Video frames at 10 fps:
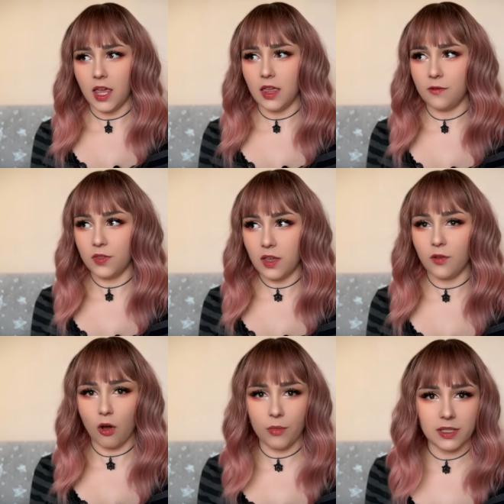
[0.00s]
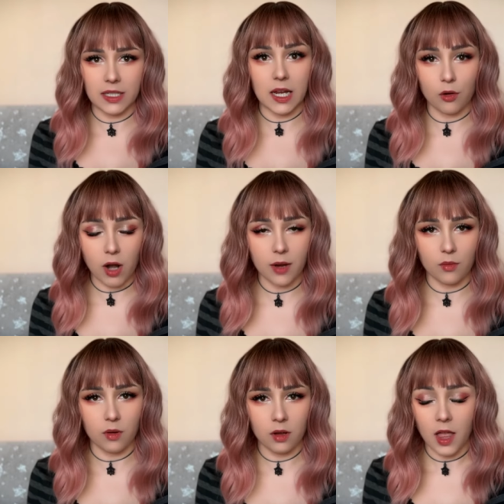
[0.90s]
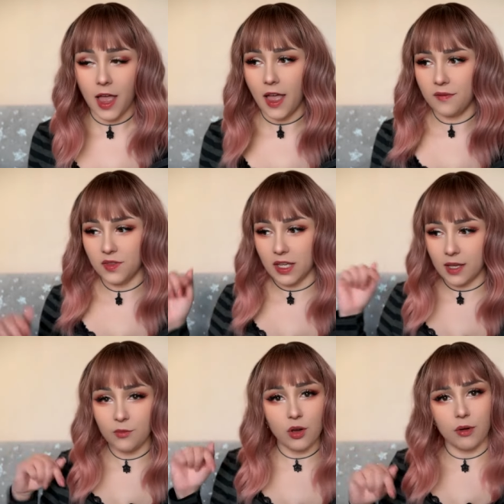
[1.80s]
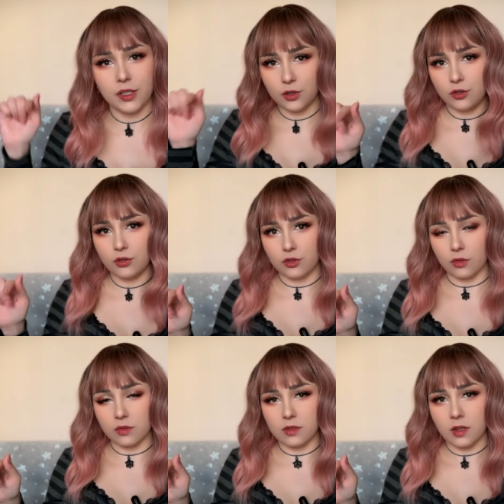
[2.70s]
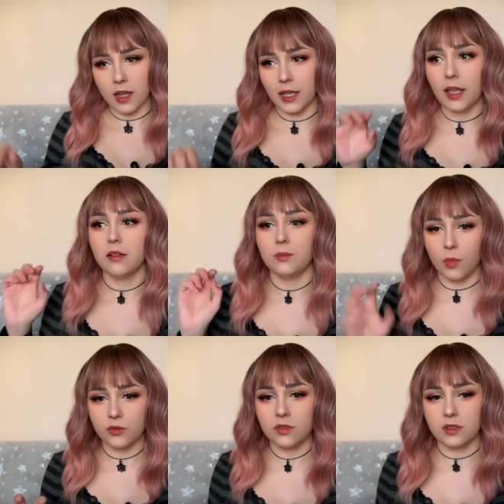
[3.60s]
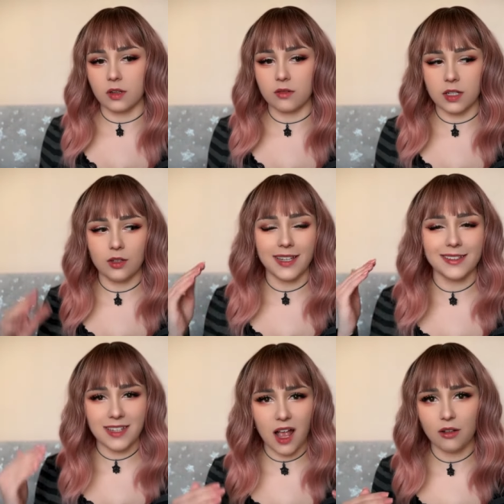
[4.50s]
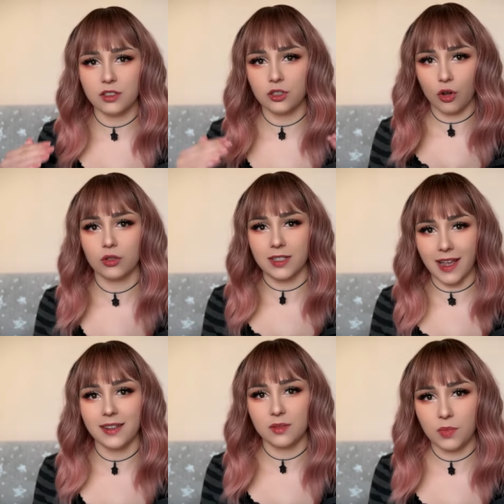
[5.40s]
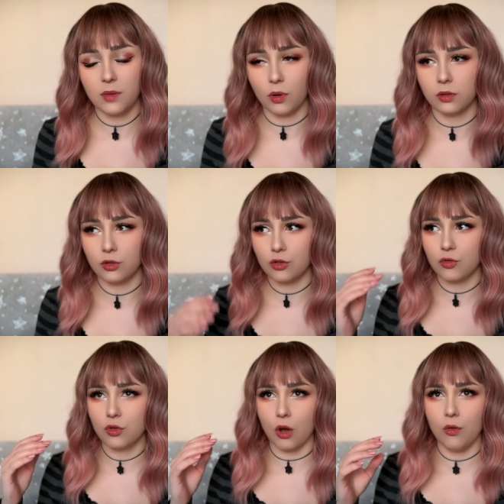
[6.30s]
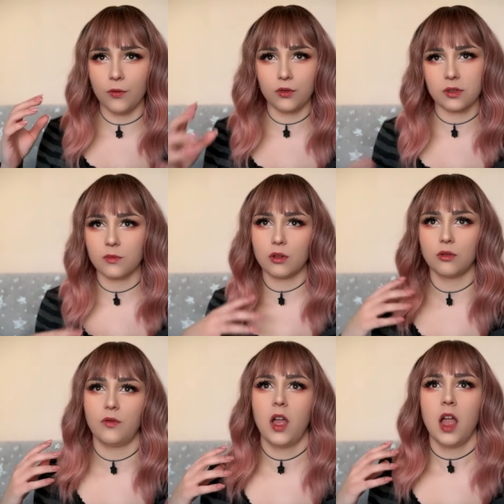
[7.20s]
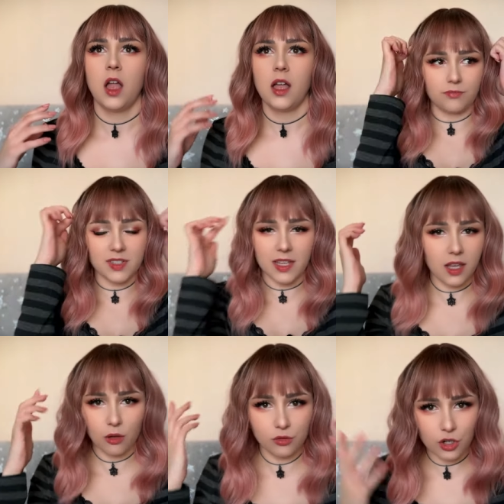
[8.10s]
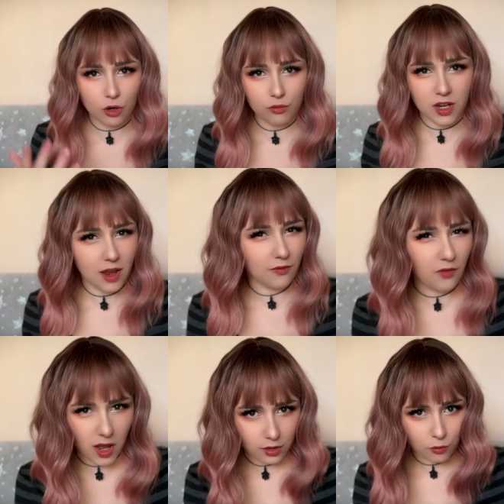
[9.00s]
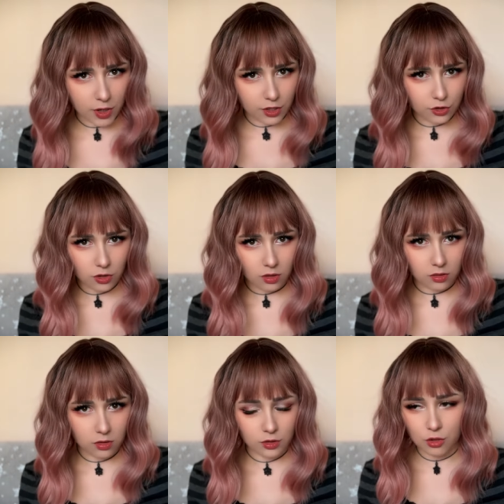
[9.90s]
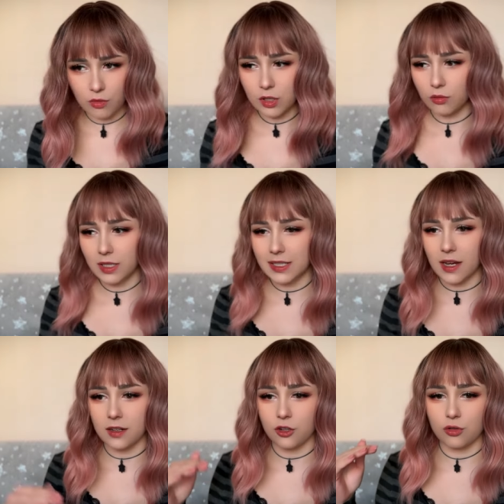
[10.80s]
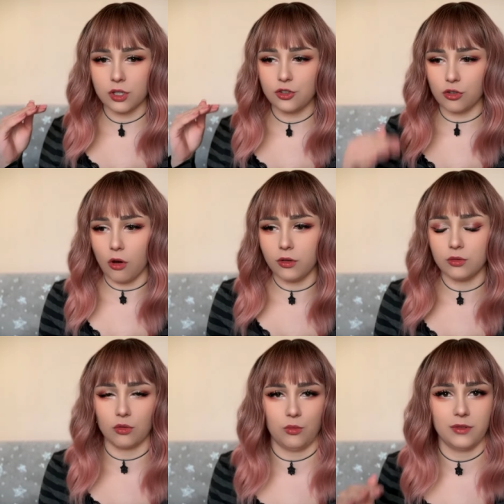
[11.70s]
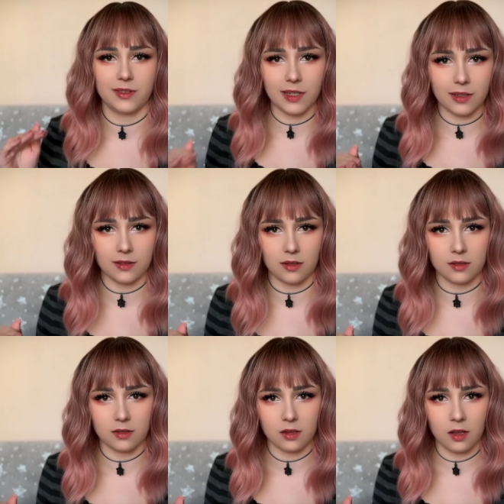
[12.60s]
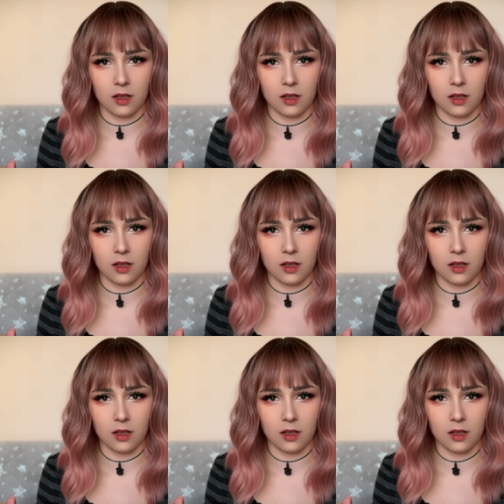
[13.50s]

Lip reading: If they've committed a crime and they keep going to dungeons, killing monsters, and you can tell they're not nice people, they should go through some sort of psychological re-evaluation so we know that they can actually join normal citizens